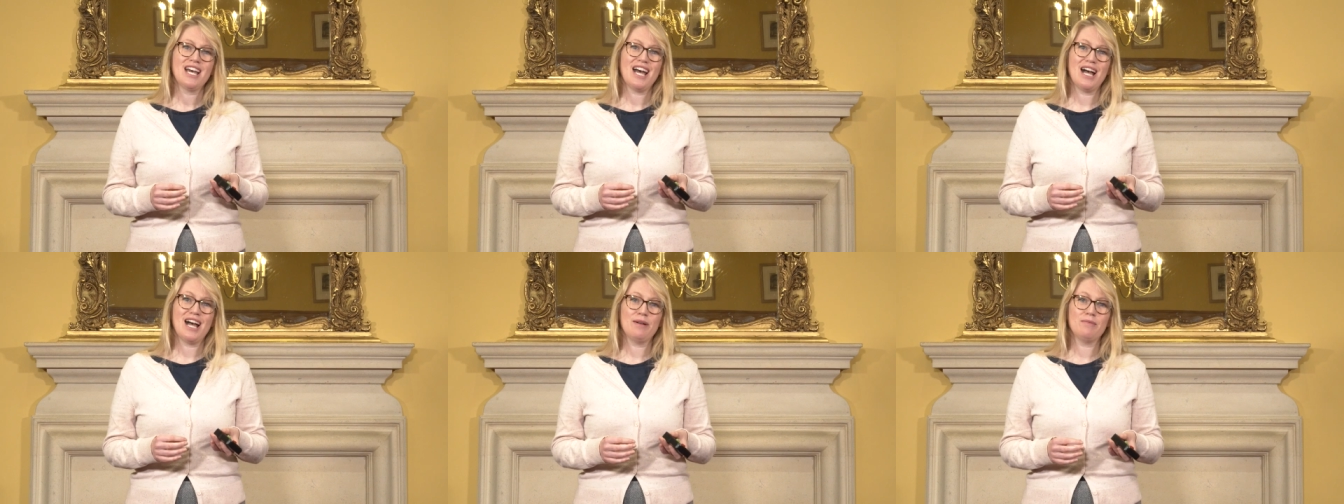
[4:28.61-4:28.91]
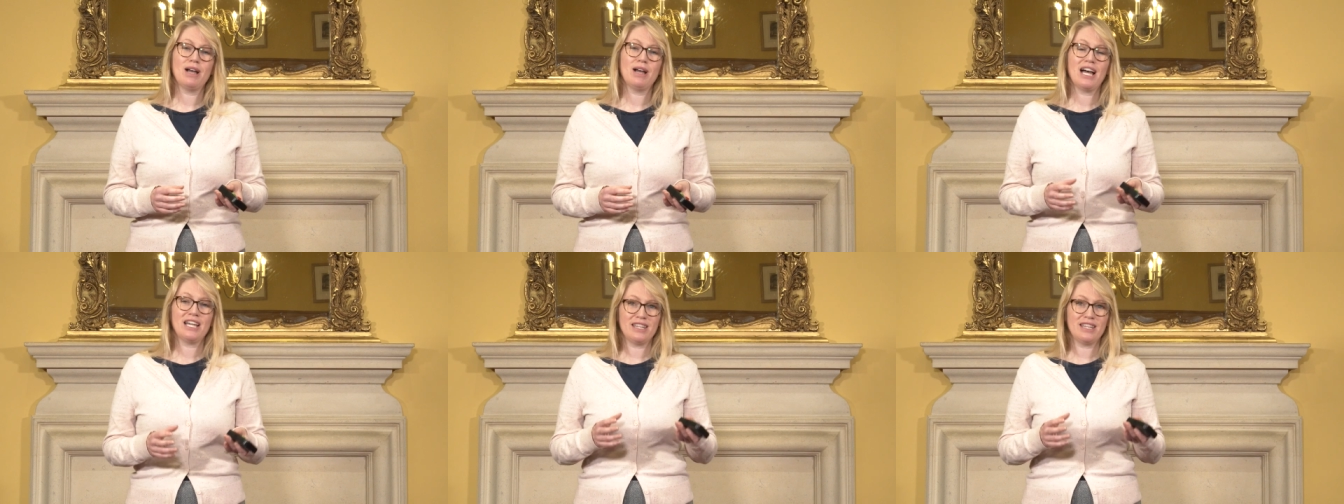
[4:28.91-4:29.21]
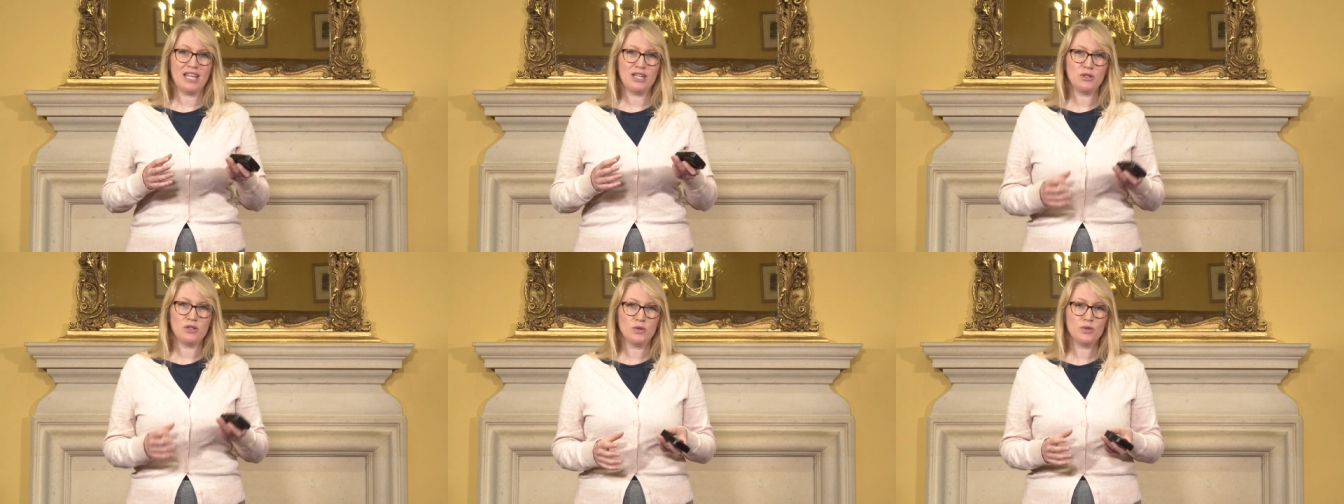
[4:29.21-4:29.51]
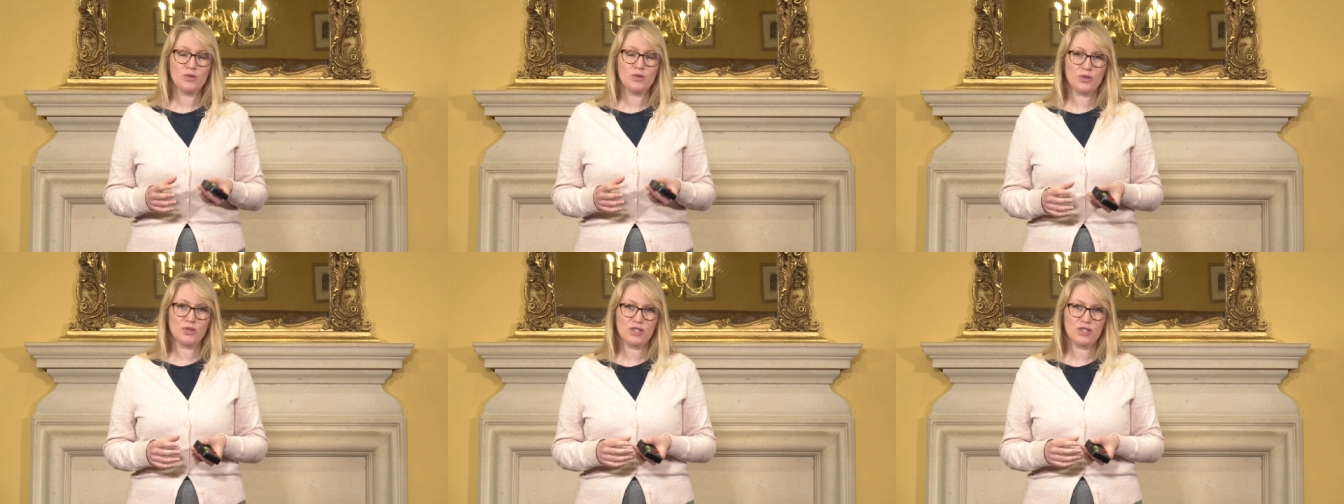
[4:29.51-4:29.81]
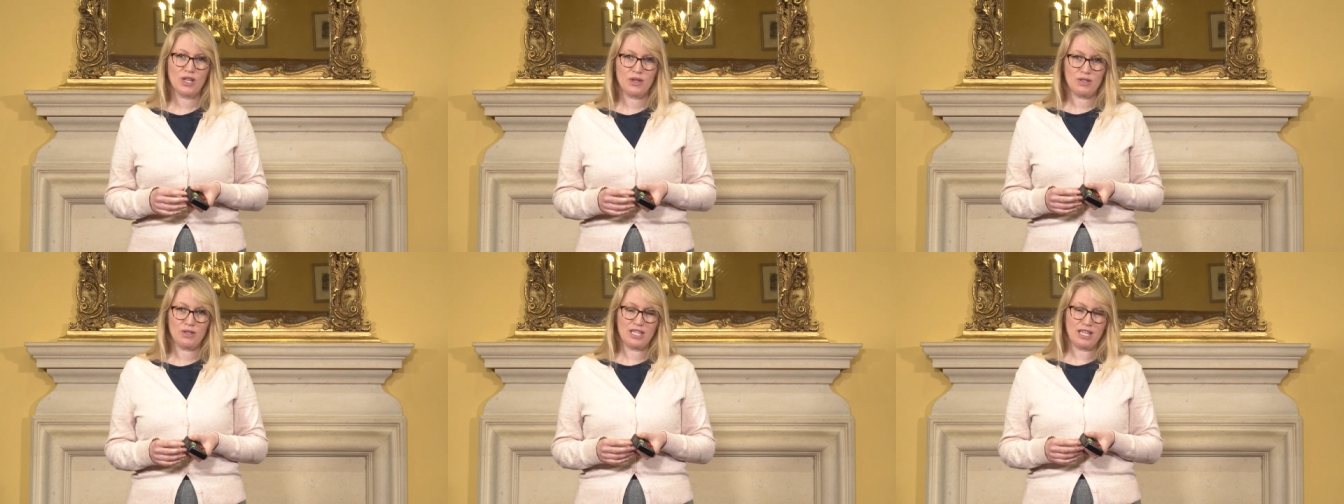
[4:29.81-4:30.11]
and then you're
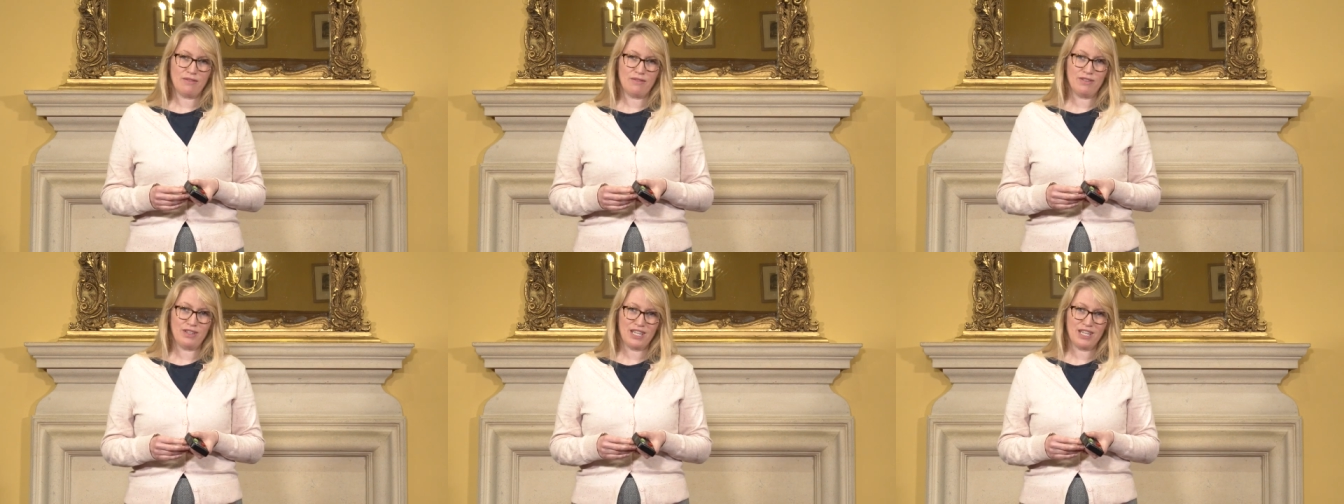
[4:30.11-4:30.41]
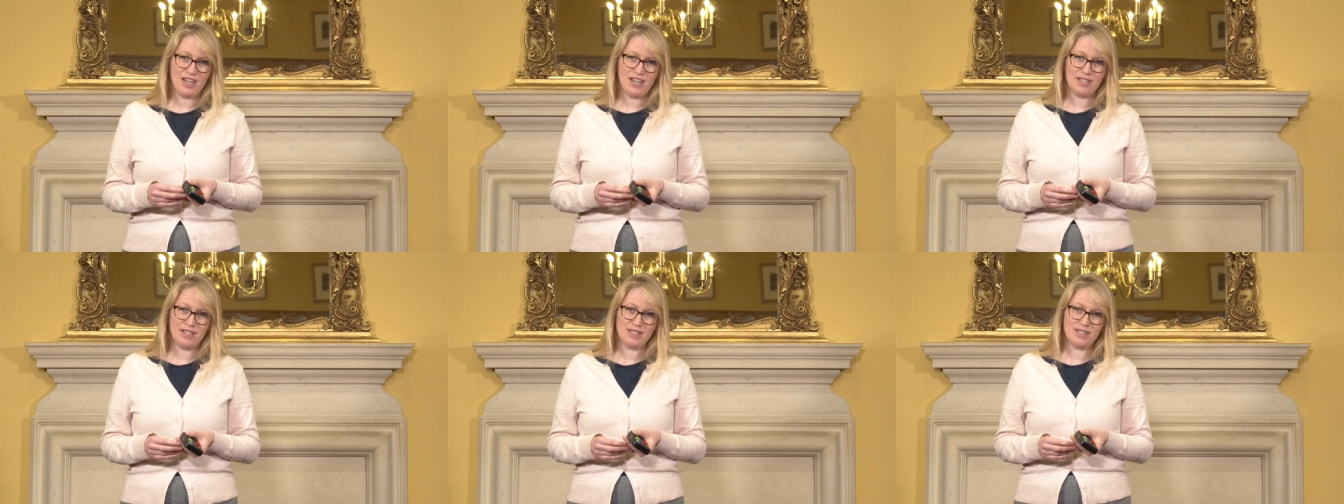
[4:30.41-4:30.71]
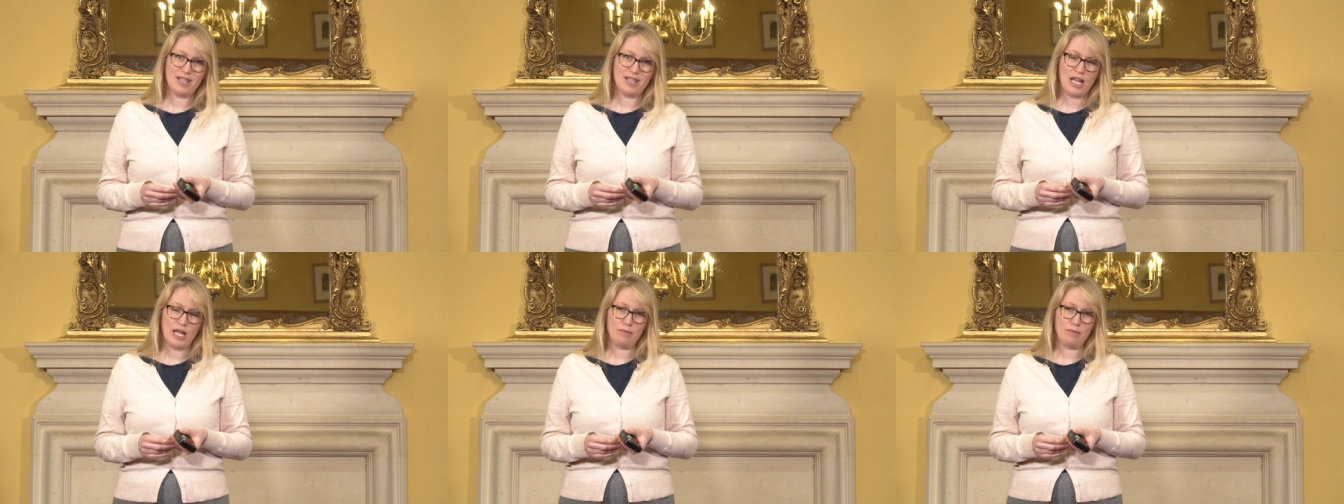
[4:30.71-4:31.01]
also giving us